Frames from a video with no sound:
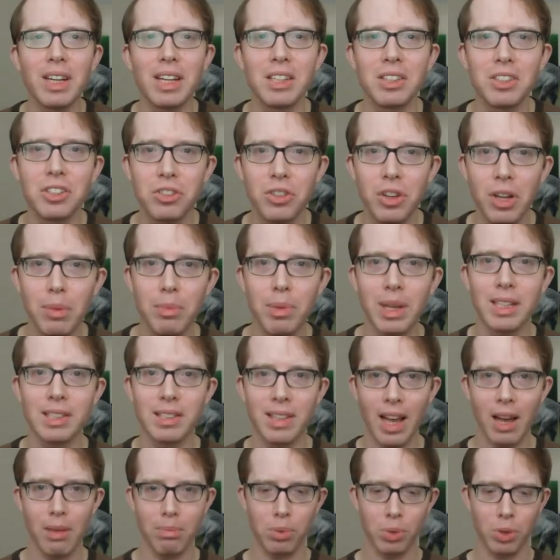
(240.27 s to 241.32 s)
an extreme
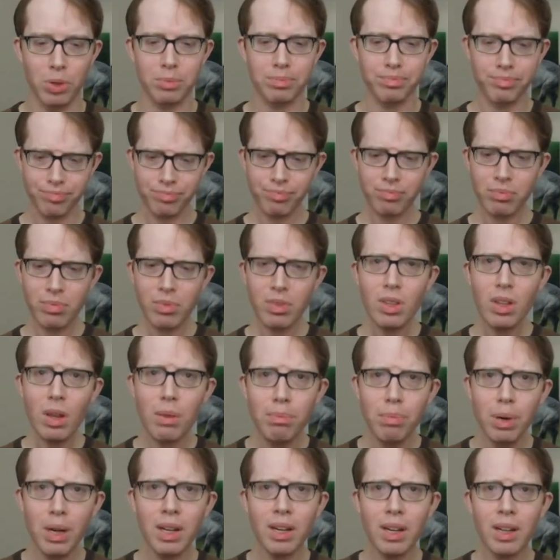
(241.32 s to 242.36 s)
example,
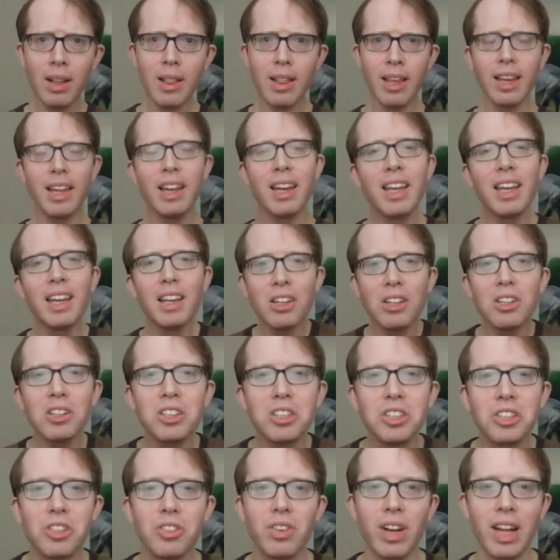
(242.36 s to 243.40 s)
but it
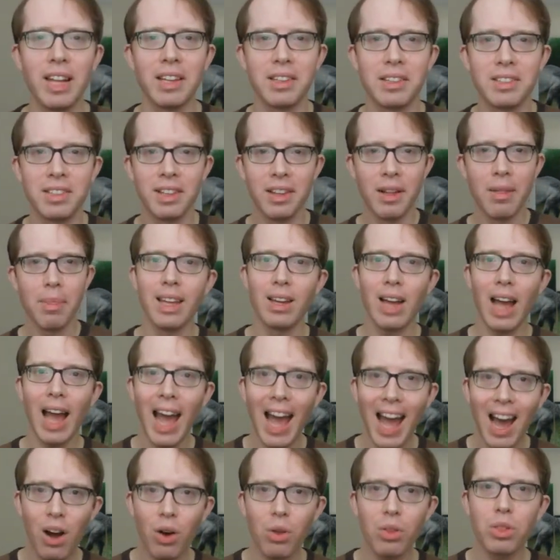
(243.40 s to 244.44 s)
illustrates
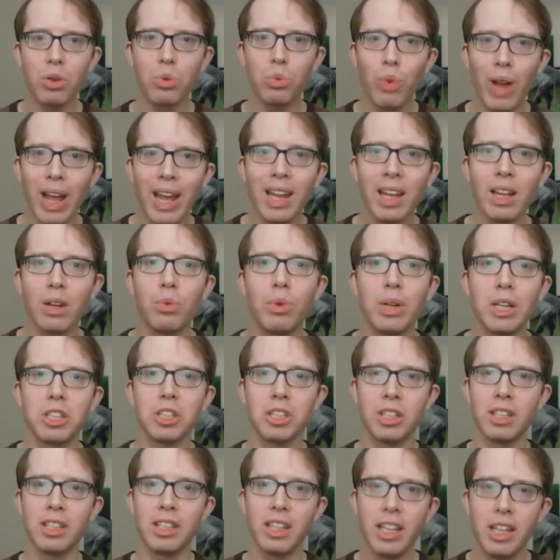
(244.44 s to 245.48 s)
how the way in
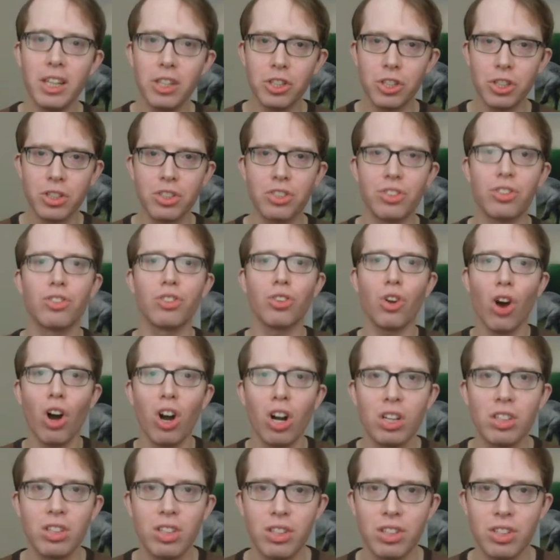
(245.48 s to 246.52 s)
which the teachers
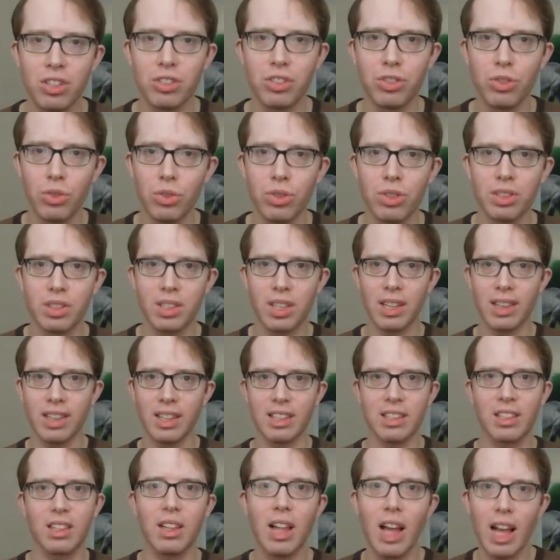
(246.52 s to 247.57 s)
talk to the students in
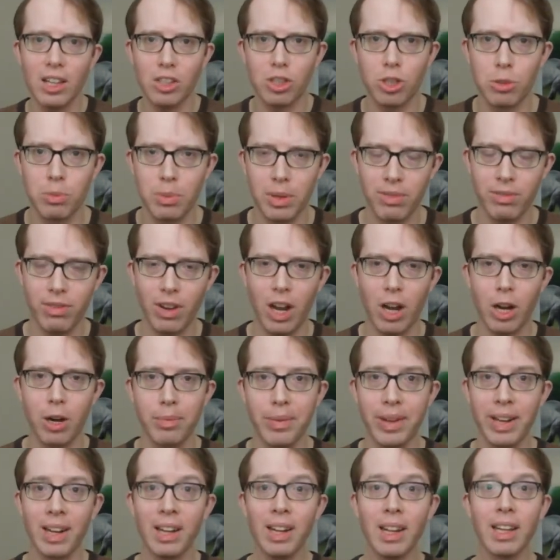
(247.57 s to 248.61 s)
this classroom
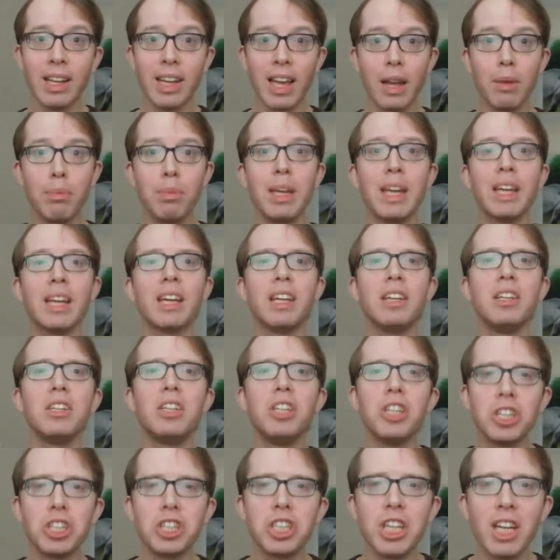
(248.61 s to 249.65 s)
environment can be
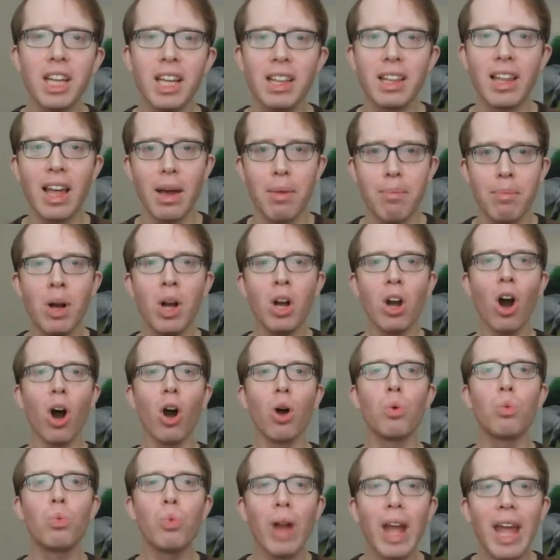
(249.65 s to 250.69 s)
conditioning them
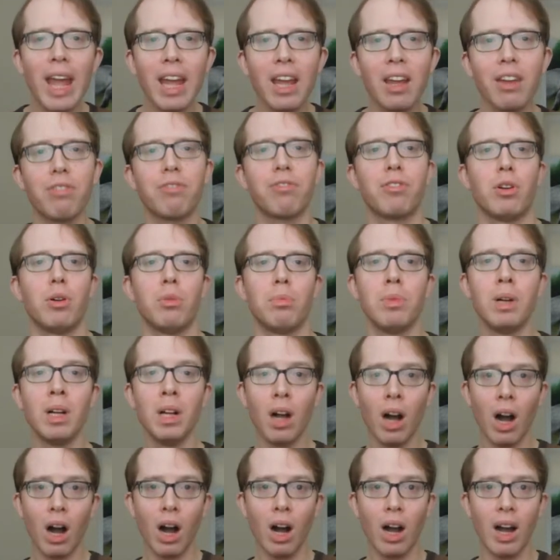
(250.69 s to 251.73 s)
away from
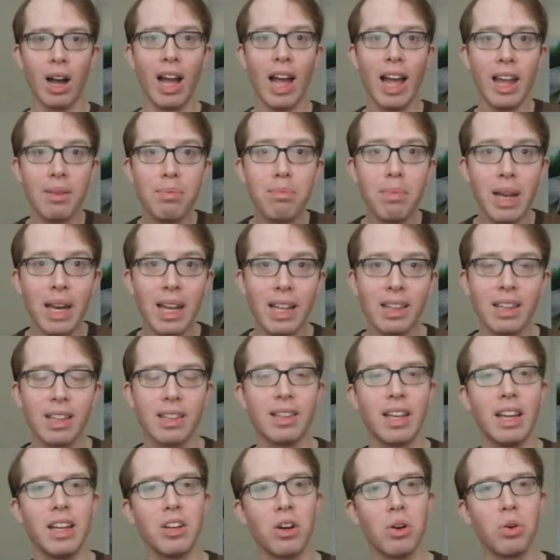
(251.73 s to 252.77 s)
uh, admitting
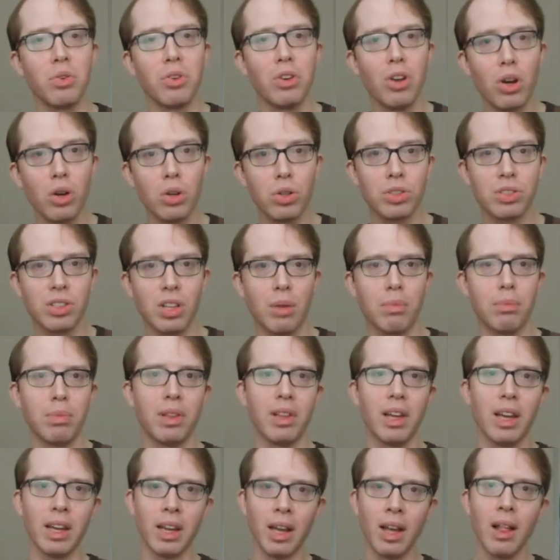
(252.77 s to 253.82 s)
that they don't know
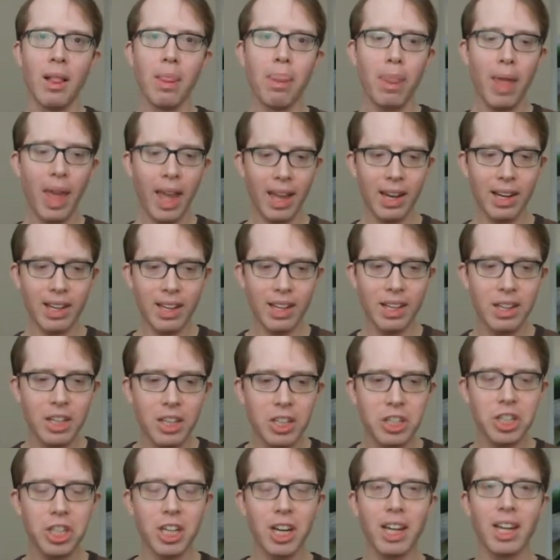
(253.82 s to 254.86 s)
something and
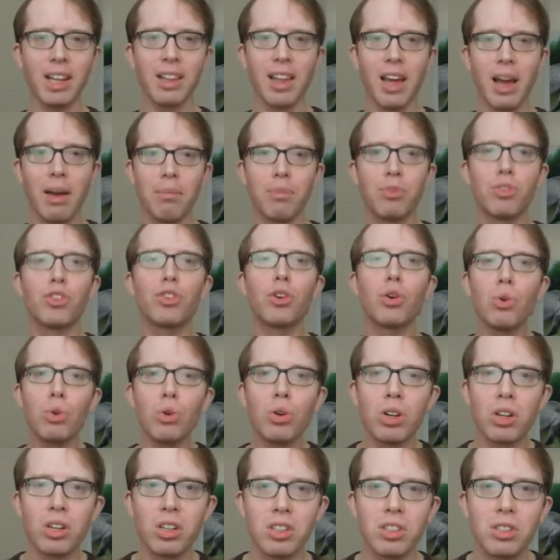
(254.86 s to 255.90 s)
conditioning them
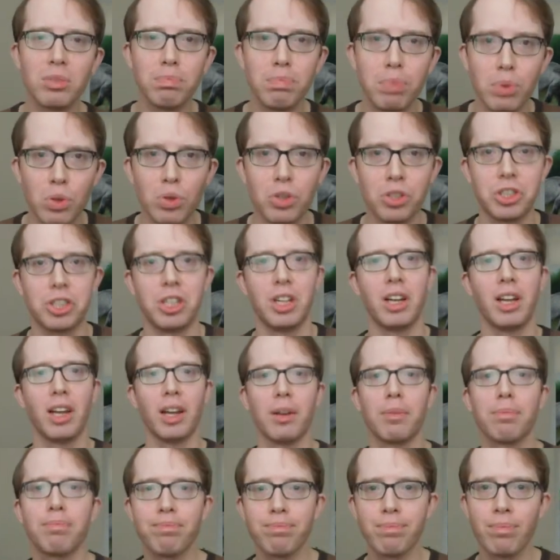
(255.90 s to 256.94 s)
towards
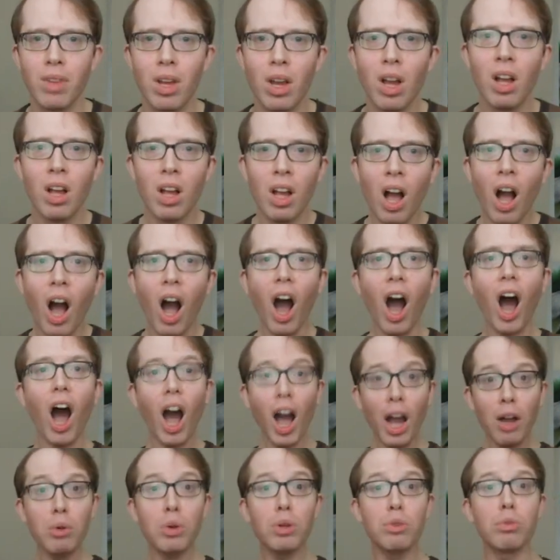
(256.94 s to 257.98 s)
bullshitting.
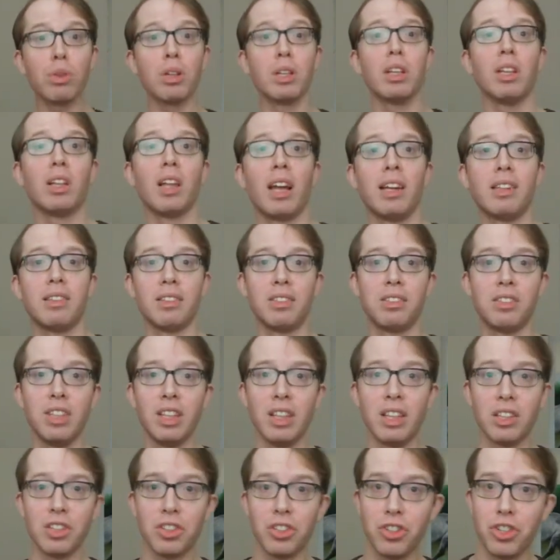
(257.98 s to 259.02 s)
I would really like to
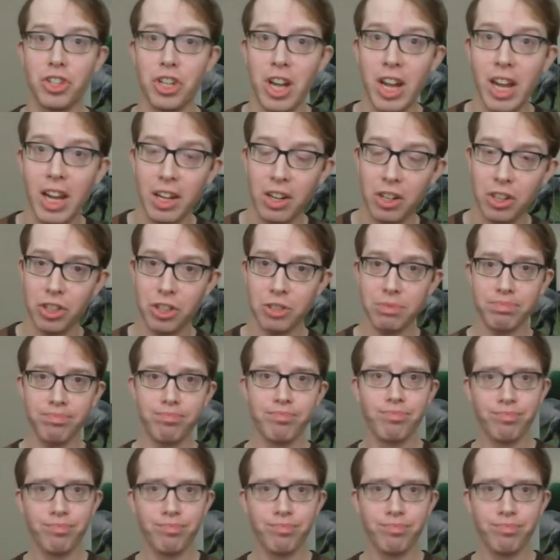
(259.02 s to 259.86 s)
see this change.